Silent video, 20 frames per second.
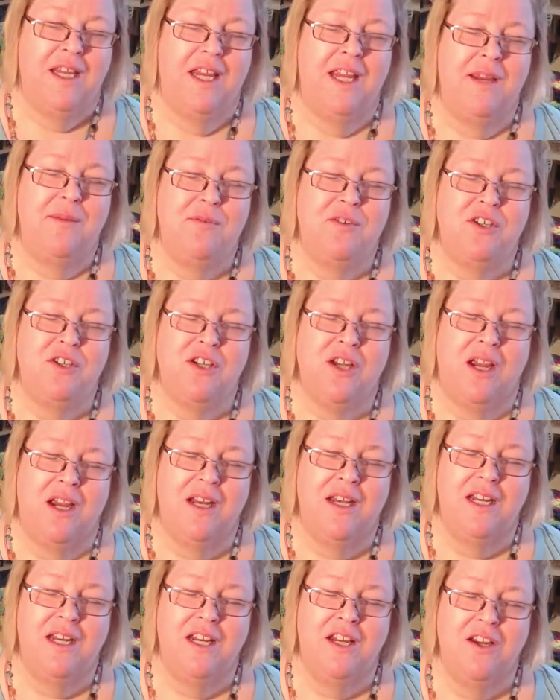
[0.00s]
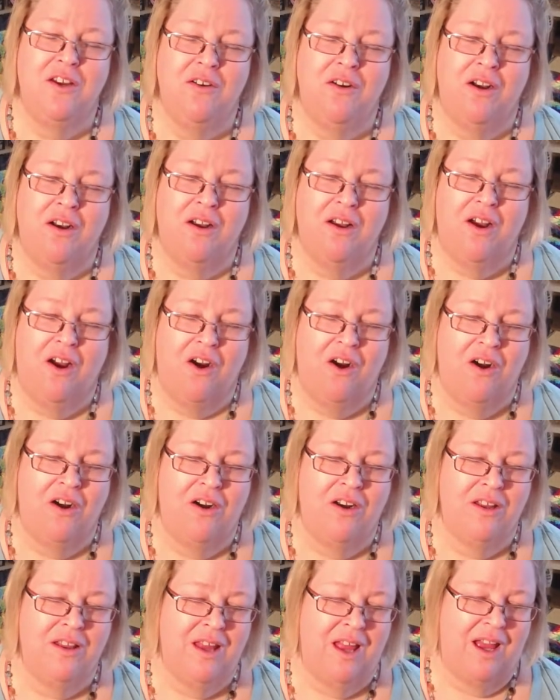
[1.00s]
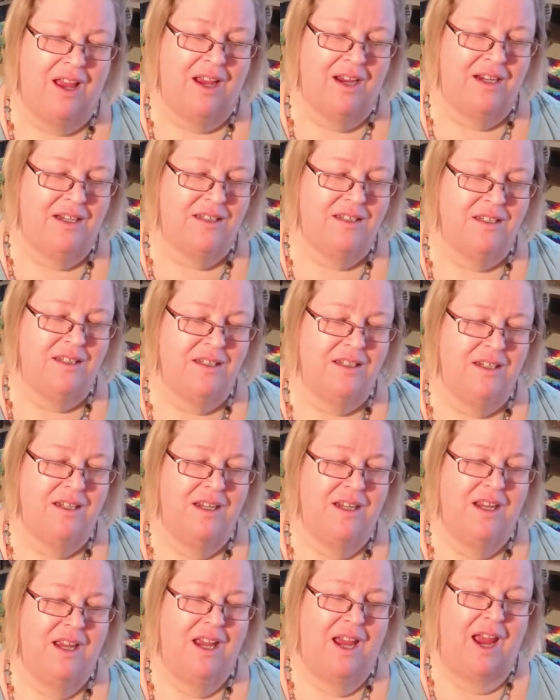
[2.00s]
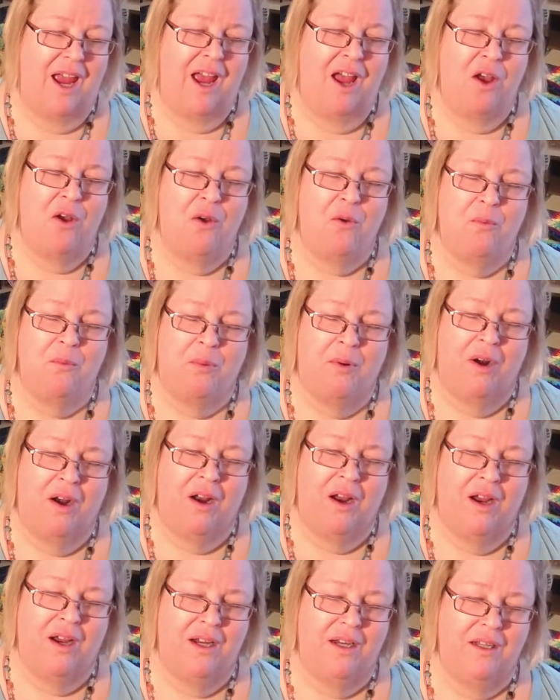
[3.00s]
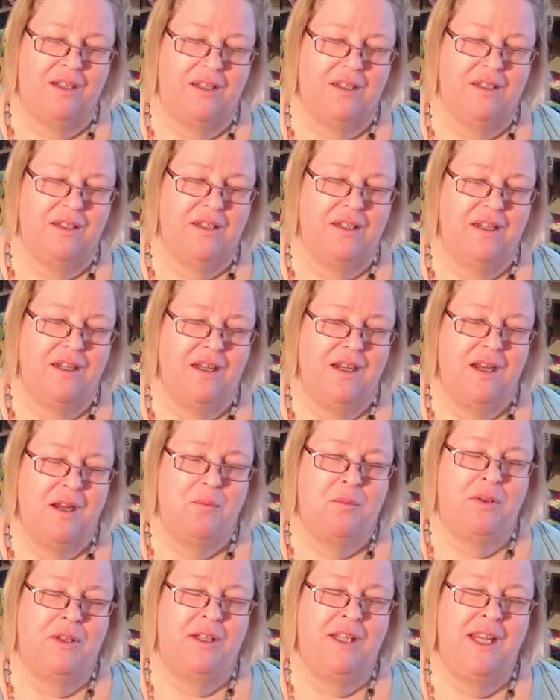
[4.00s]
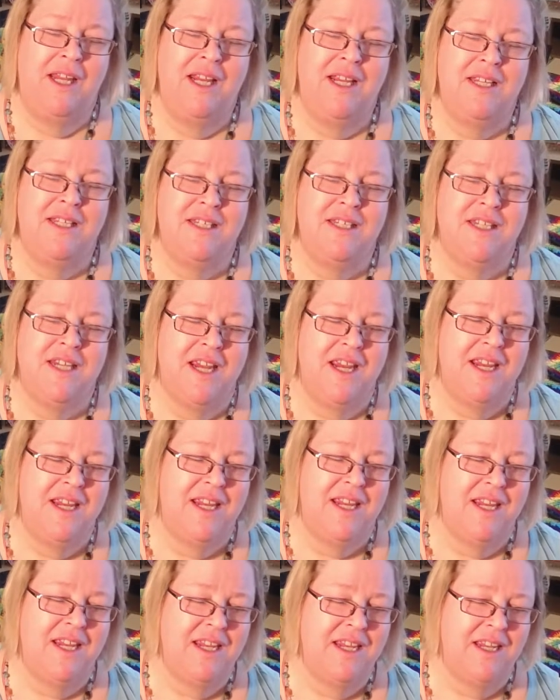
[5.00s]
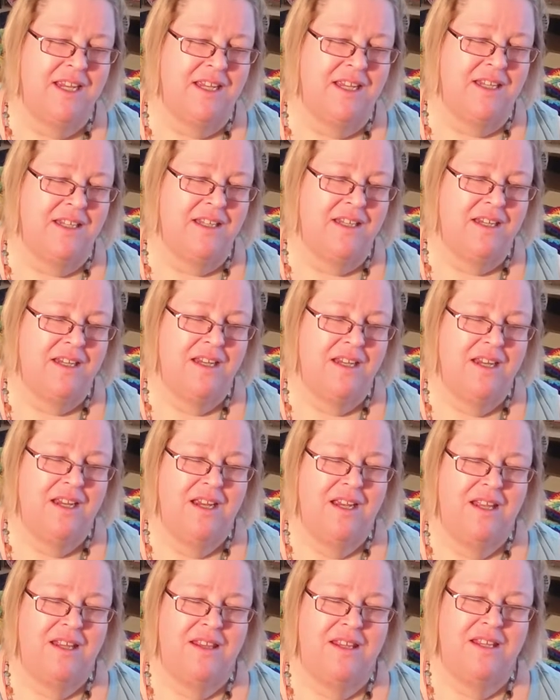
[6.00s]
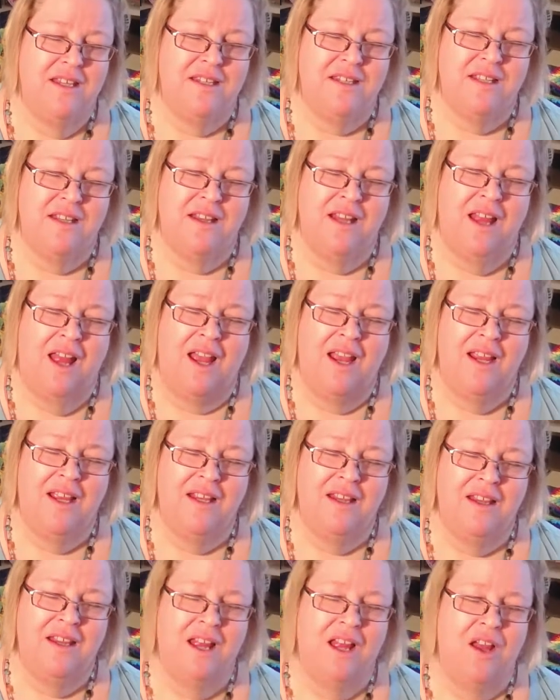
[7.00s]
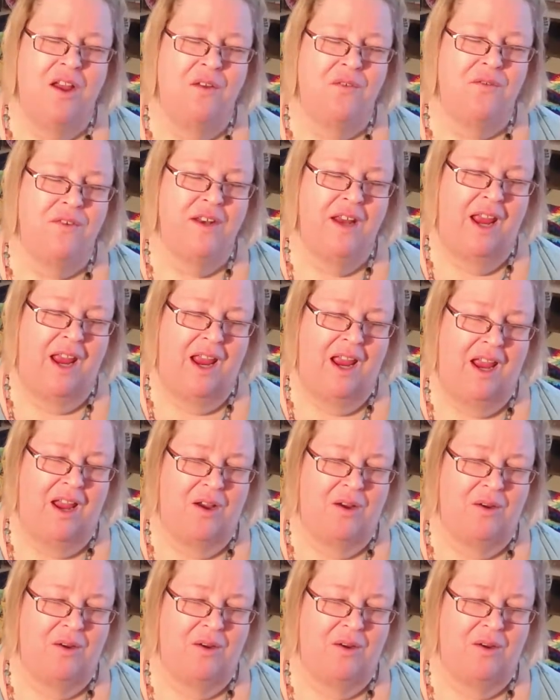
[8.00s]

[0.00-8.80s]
Keep shining your heart light out bright. Please take in this light love now,